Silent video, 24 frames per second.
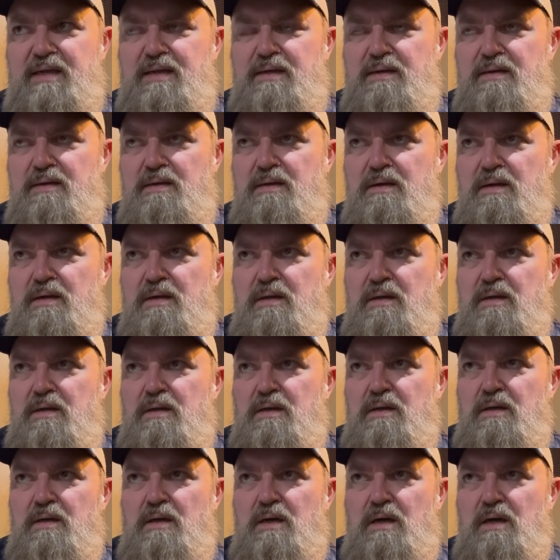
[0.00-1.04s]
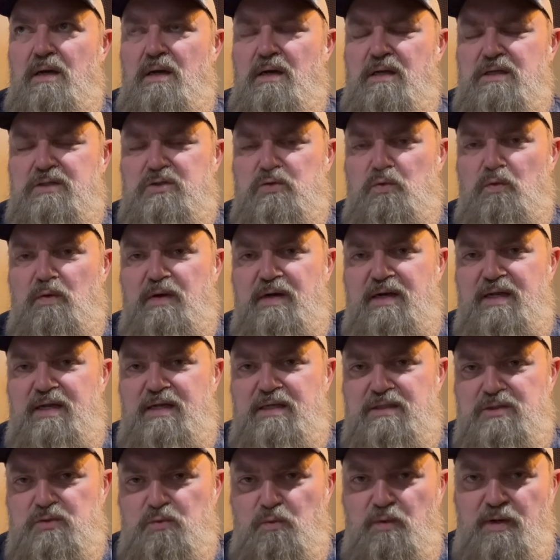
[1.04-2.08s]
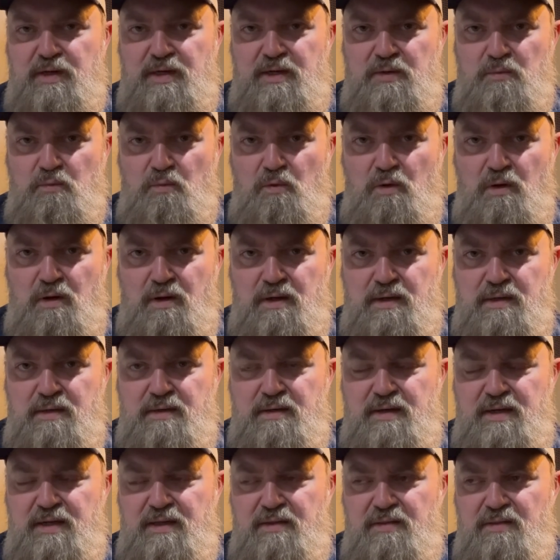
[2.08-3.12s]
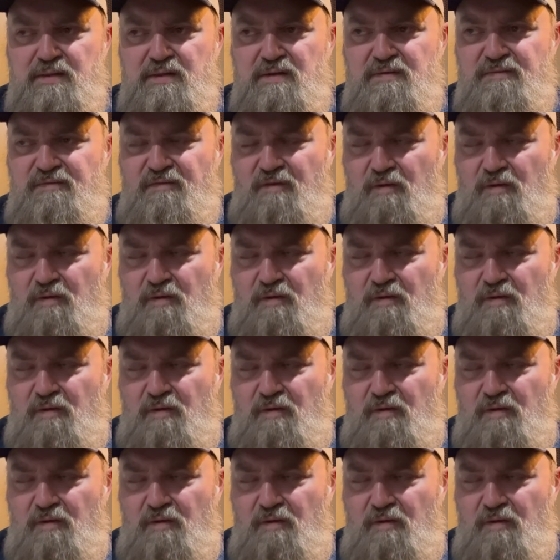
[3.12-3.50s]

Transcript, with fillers: and uh, 2021 in the